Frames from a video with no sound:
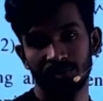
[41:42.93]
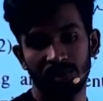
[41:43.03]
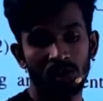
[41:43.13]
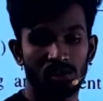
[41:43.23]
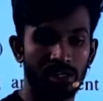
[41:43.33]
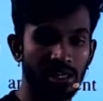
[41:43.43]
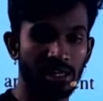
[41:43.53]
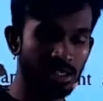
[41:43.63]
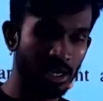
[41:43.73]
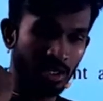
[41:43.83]
So it doesn't
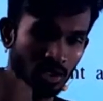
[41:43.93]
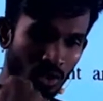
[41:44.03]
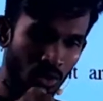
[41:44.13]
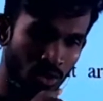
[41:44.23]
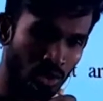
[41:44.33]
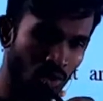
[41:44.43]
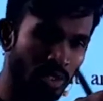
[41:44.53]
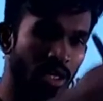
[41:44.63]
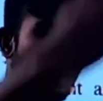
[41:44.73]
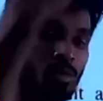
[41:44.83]
like to go through that
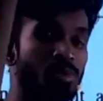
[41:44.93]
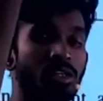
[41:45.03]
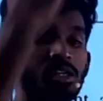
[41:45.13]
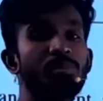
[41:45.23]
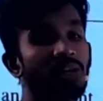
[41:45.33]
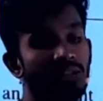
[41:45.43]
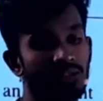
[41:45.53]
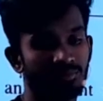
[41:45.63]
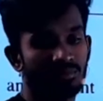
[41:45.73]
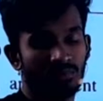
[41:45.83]
obstacle path.
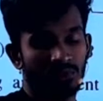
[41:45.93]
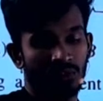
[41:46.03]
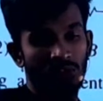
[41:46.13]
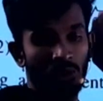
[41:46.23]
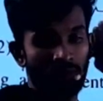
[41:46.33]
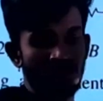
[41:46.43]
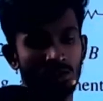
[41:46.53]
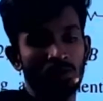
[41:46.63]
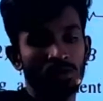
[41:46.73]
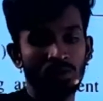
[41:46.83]
It always go
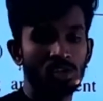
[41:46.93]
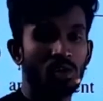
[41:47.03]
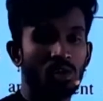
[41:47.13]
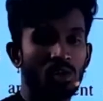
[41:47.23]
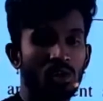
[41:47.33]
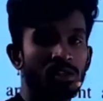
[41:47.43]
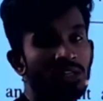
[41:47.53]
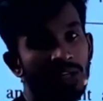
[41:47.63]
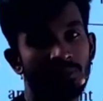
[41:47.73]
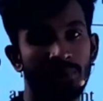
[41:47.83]
through the short circuited path.